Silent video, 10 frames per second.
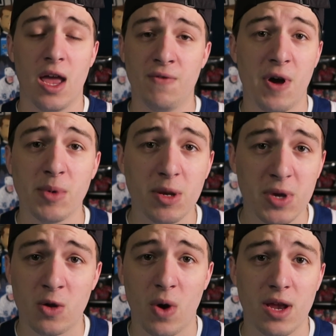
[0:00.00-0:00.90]
If I'm going to
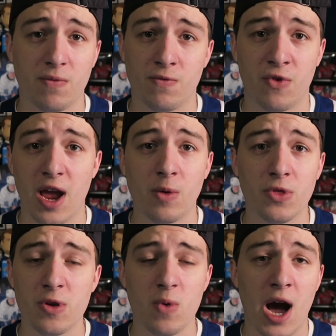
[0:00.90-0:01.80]
be quite frank
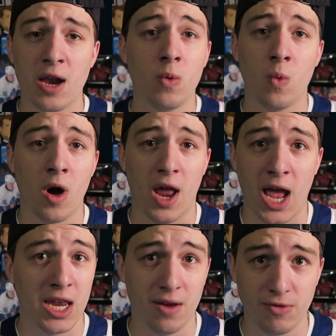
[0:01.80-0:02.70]
with you, I don't want
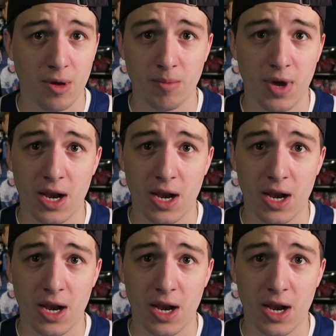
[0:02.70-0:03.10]
any of them.